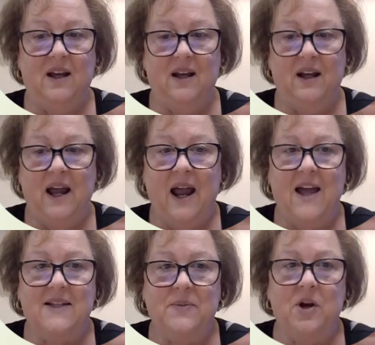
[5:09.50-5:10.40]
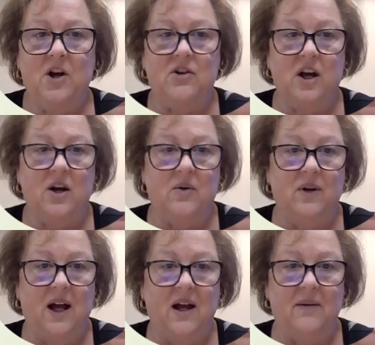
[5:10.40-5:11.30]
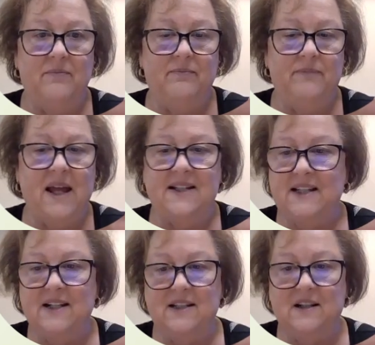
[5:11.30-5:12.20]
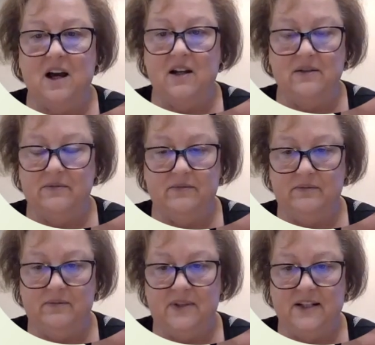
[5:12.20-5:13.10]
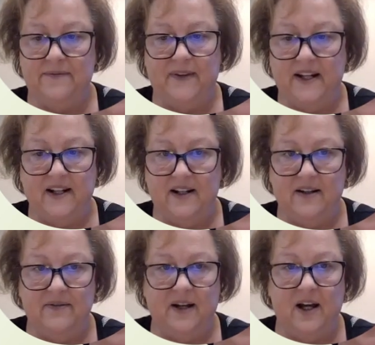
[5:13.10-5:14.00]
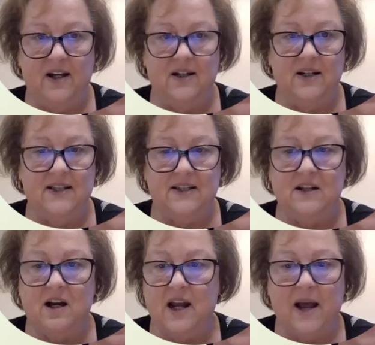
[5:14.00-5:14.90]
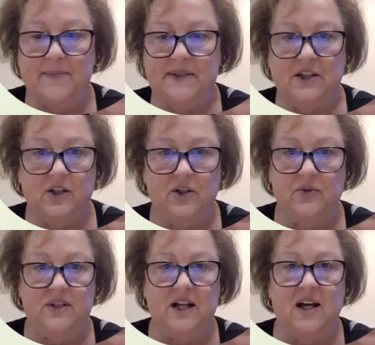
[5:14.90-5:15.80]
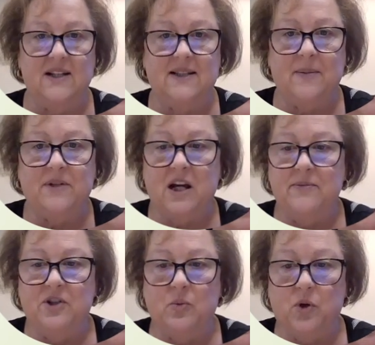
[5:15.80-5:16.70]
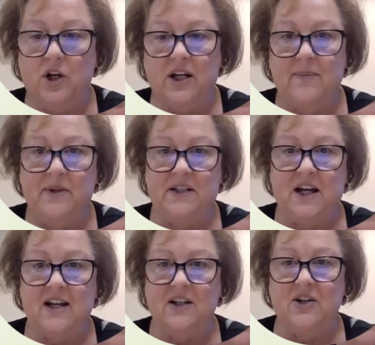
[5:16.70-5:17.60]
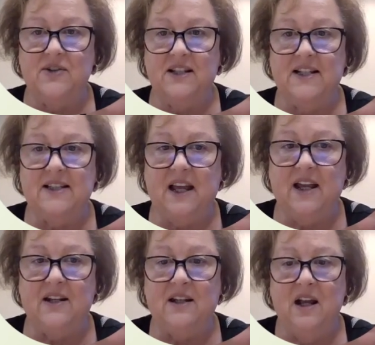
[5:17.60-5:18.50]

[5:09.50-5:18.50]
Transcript: As we all know, medicine is not definitive. It's not absolute. Sometimes you're working up a diagnosis and it's